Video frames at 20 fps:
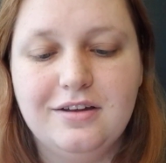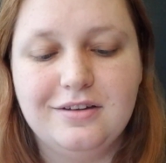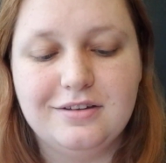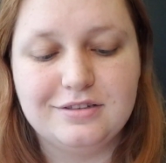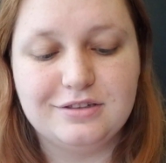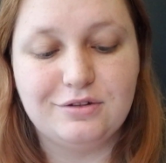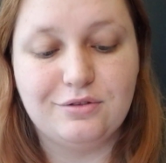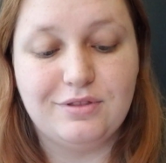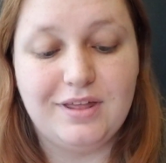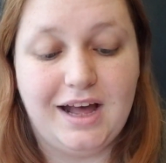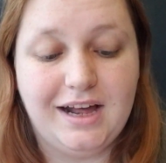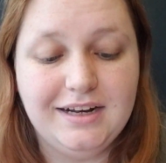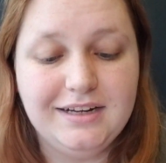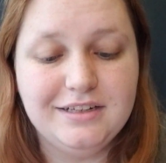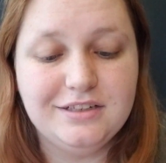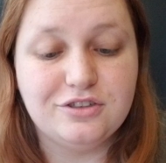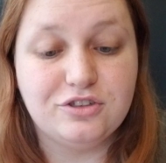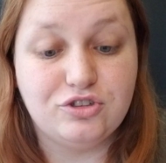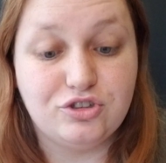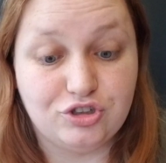So that
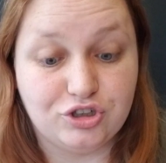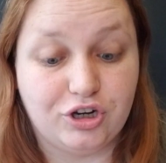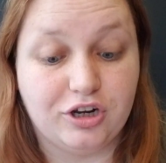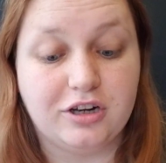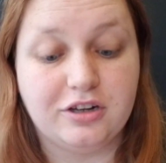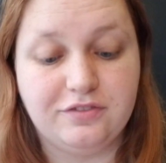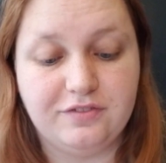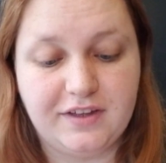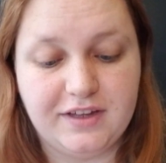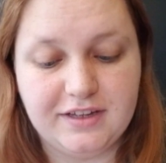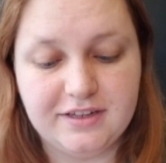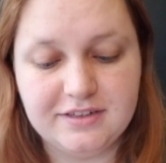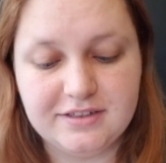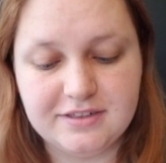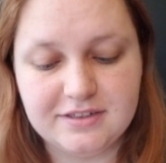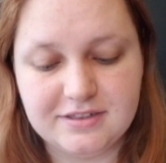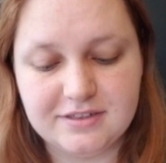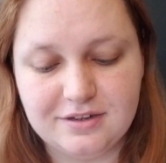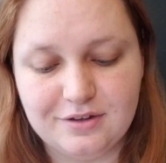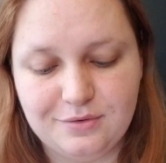is Jerk
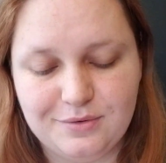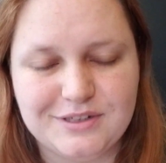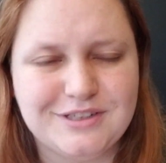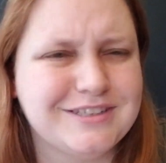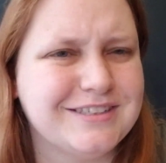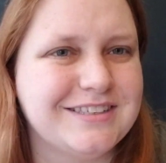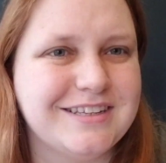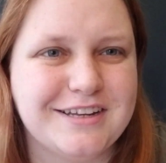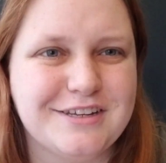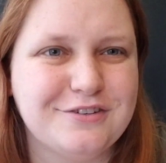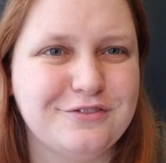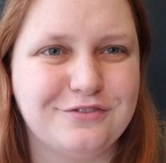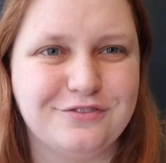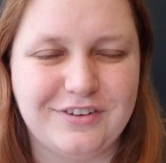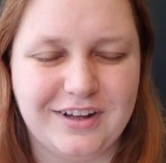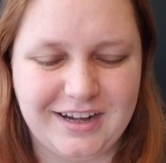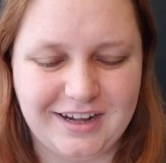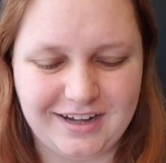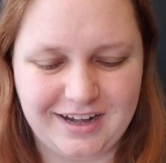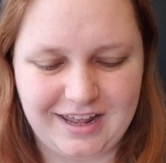Face, which is such a
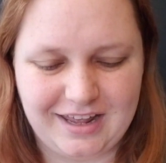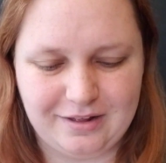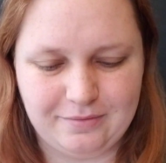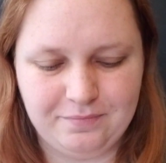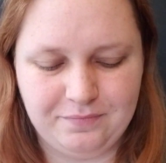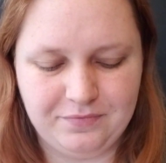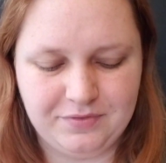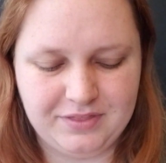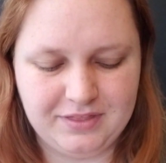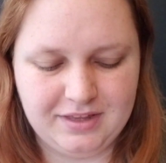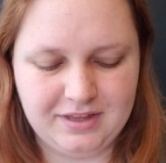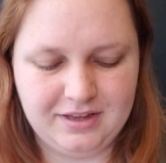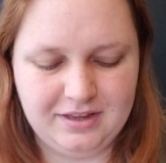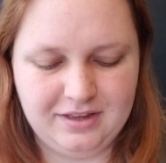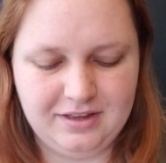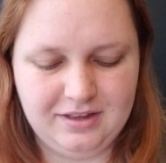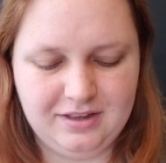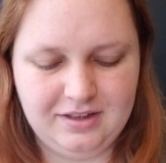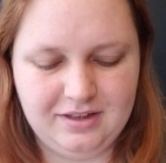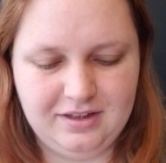funny name.
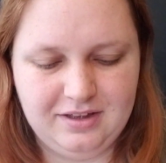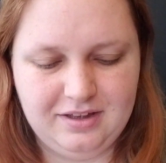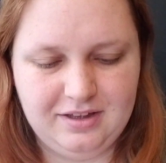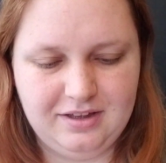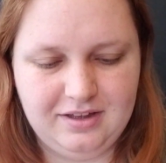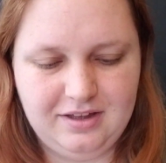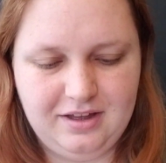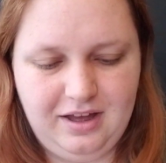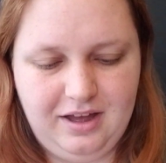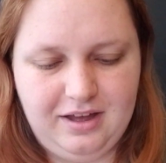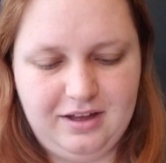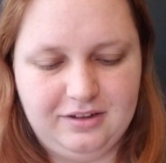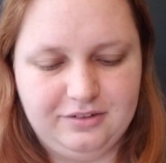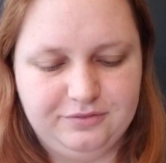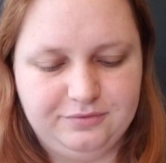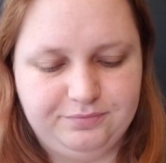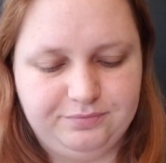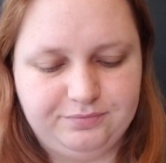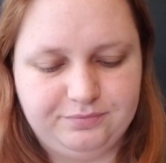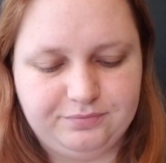
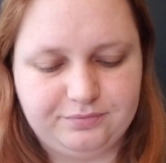Um,